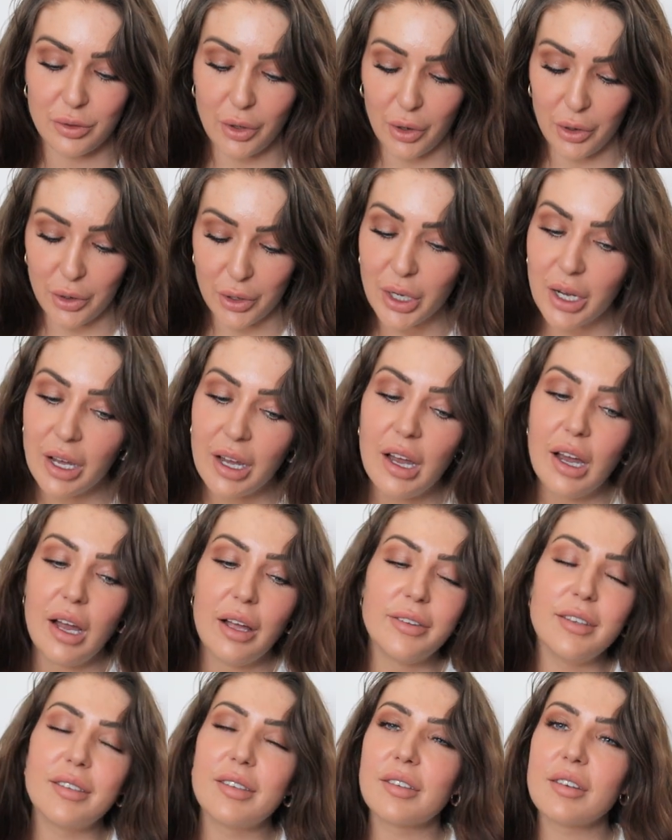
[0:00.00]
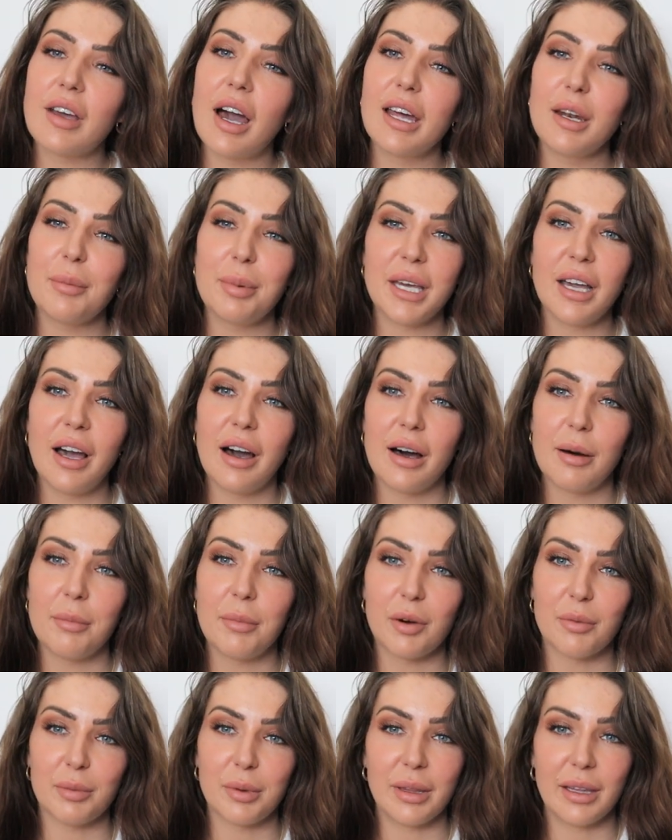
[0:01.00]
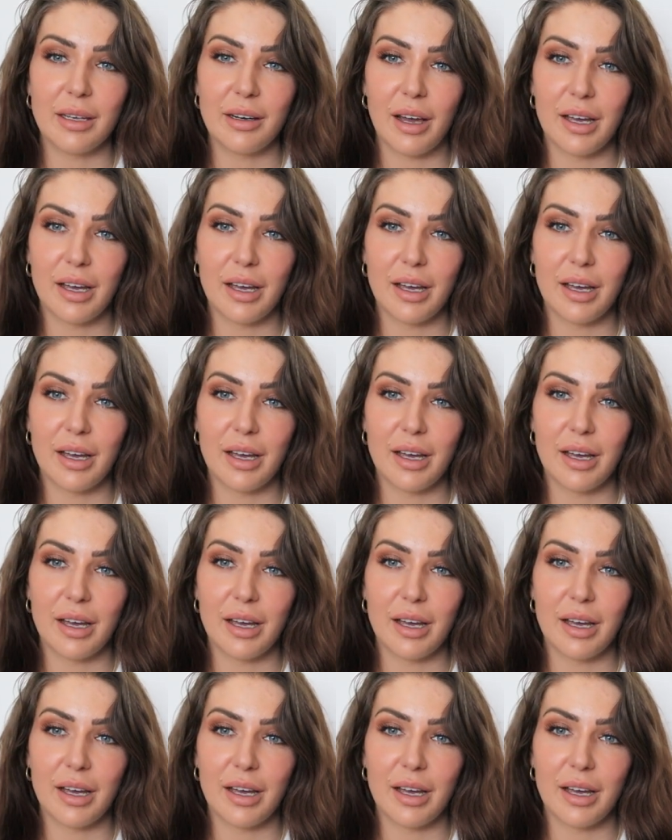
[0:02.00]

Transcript: So this has kind of become a really